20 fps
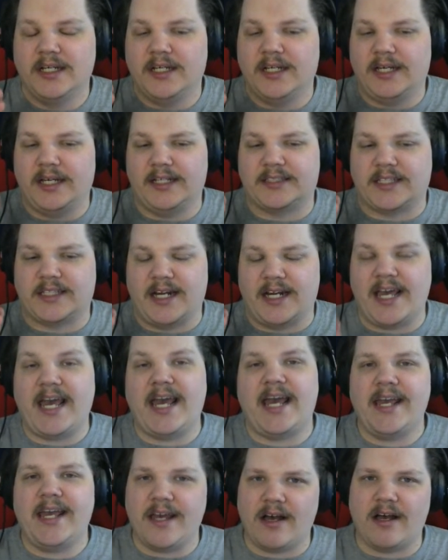It's an
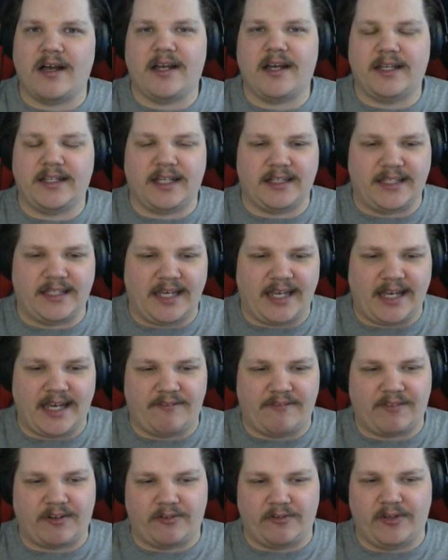A I that they
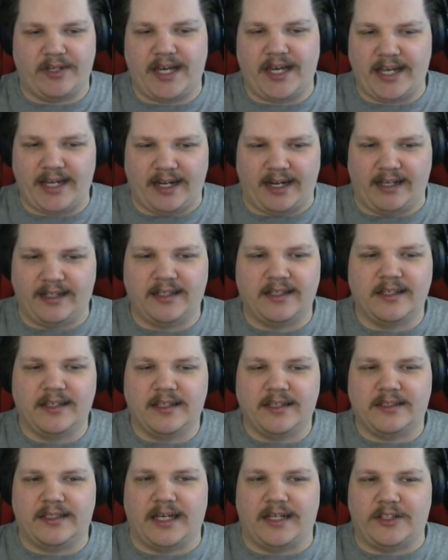have created,
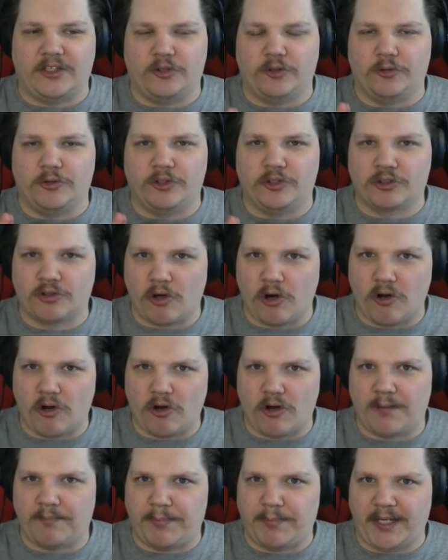that you draw
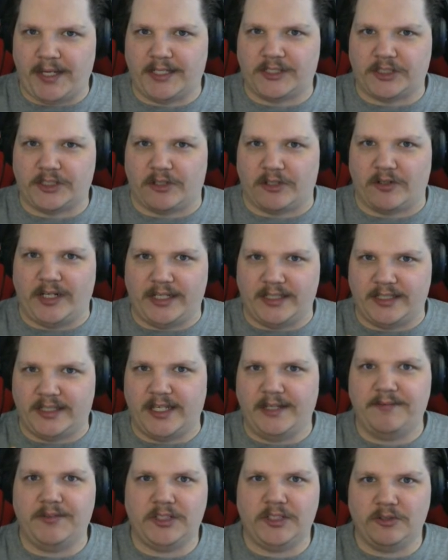a picture, it
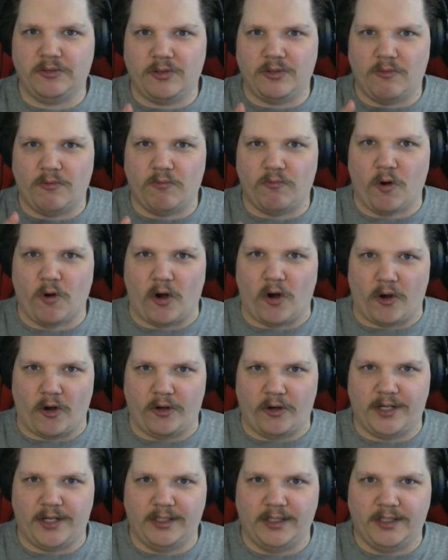gives you a
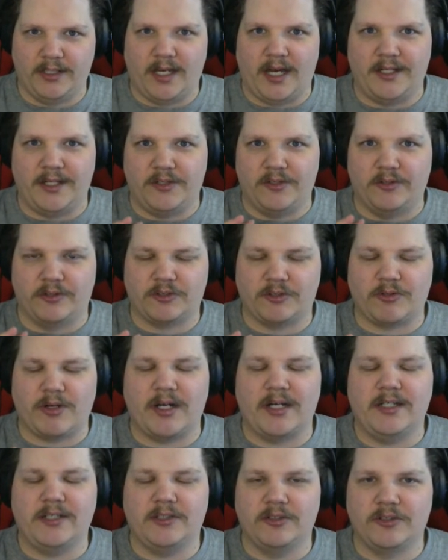word, and you
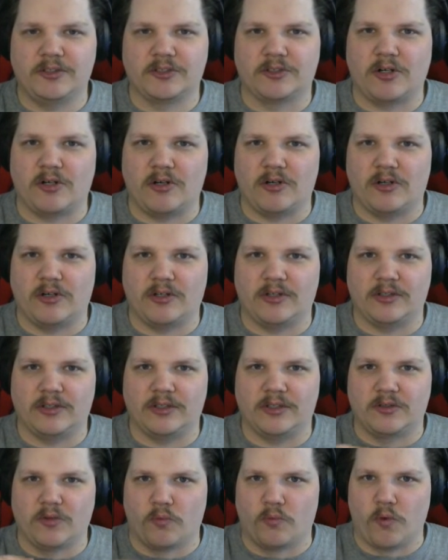try to draw
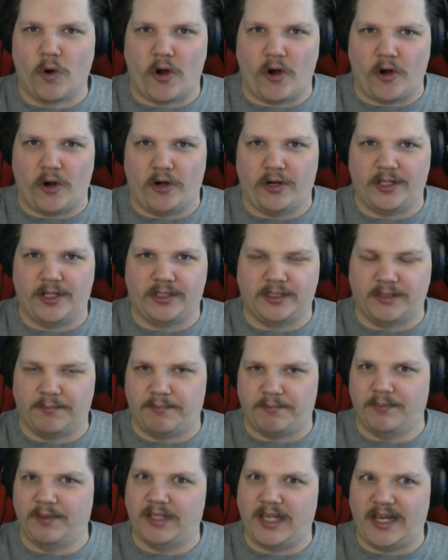the word
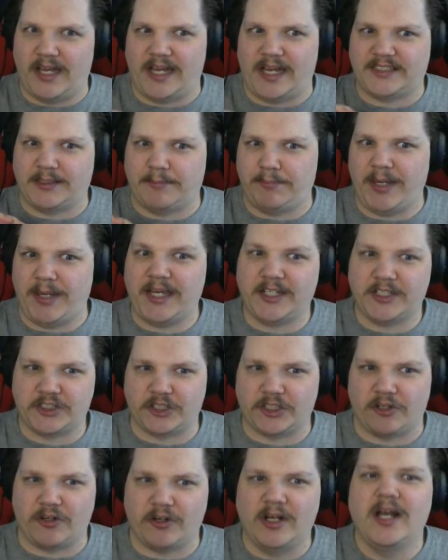the, as a
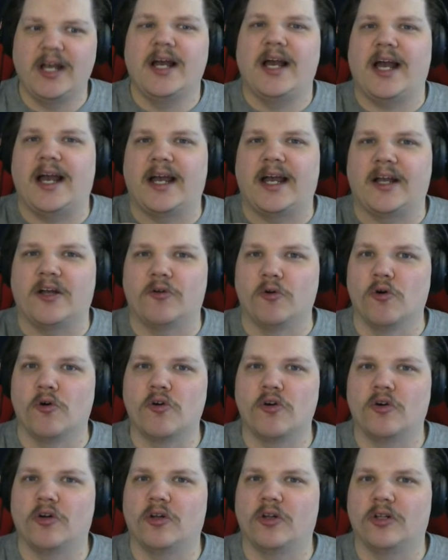picture, and
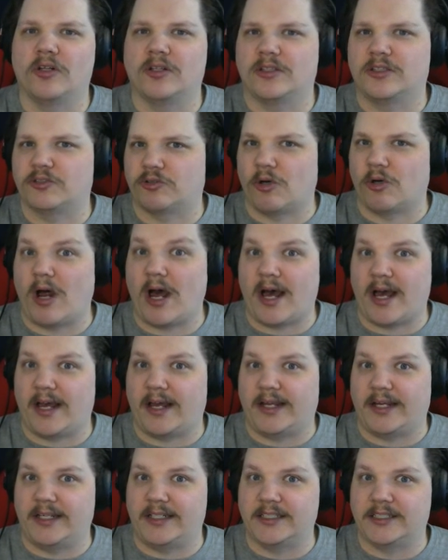Google
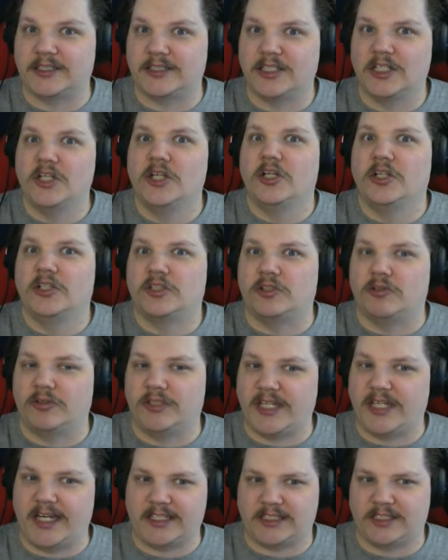tries to
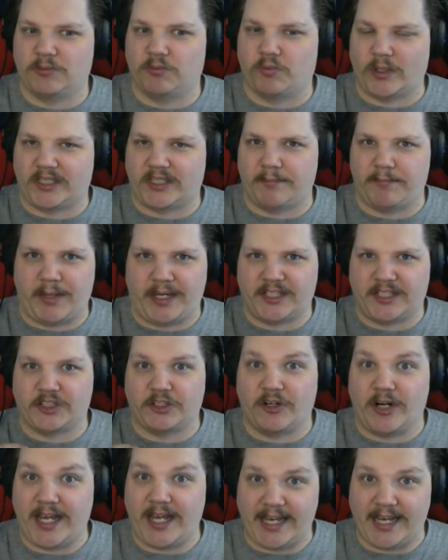guess what the
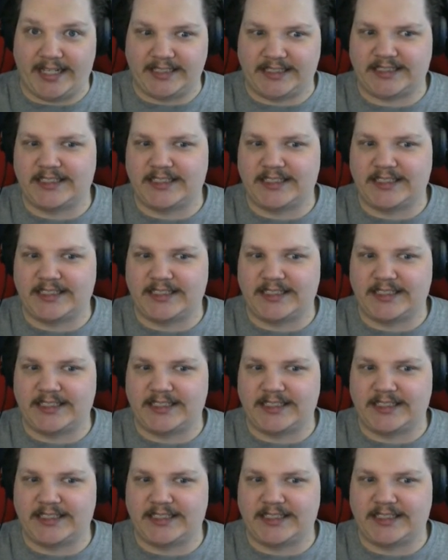picture is.